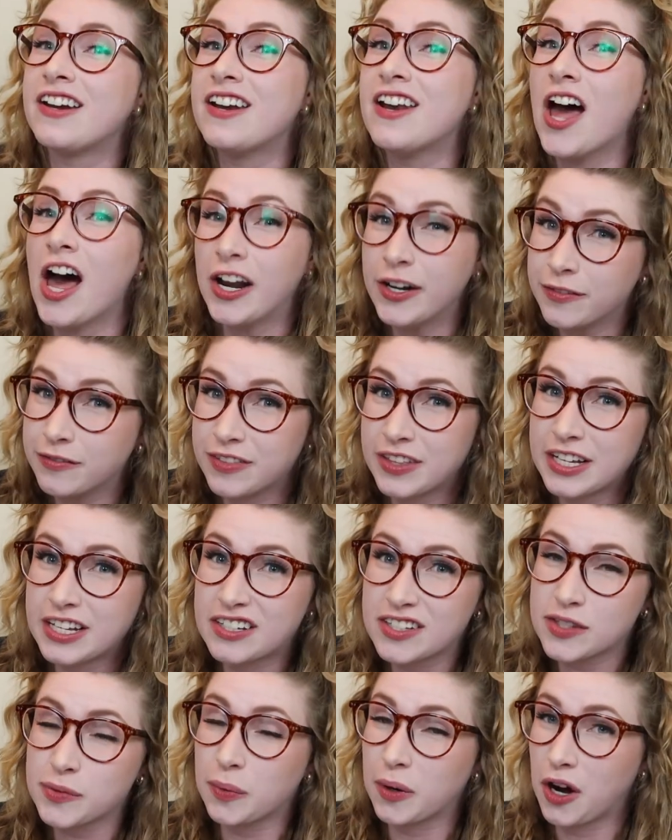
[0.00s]
None of
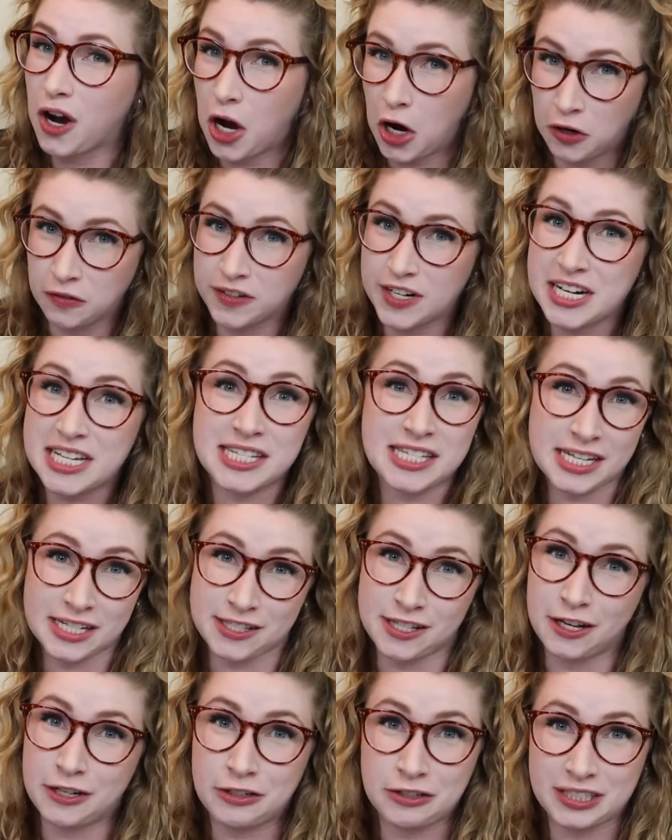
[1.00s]
these were over
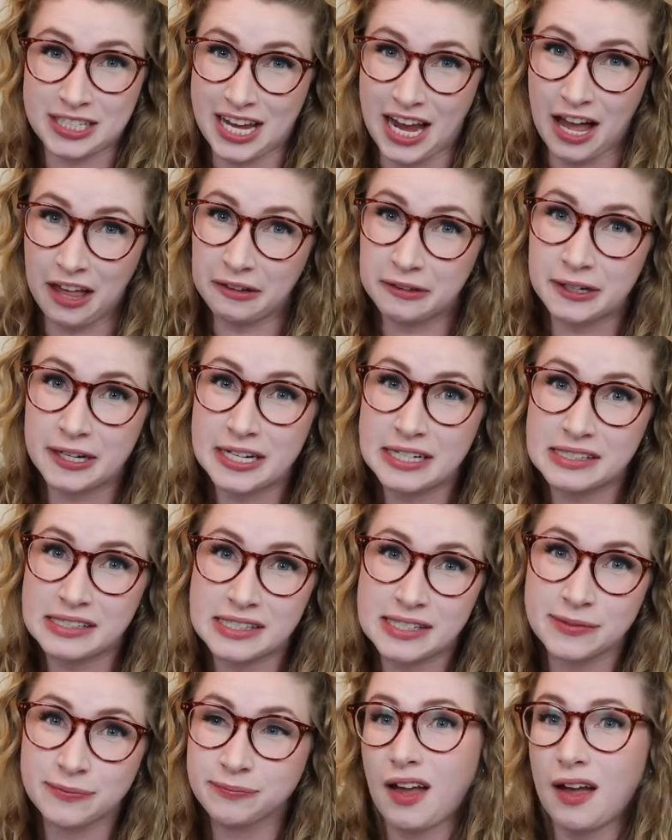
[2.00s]
600 calories.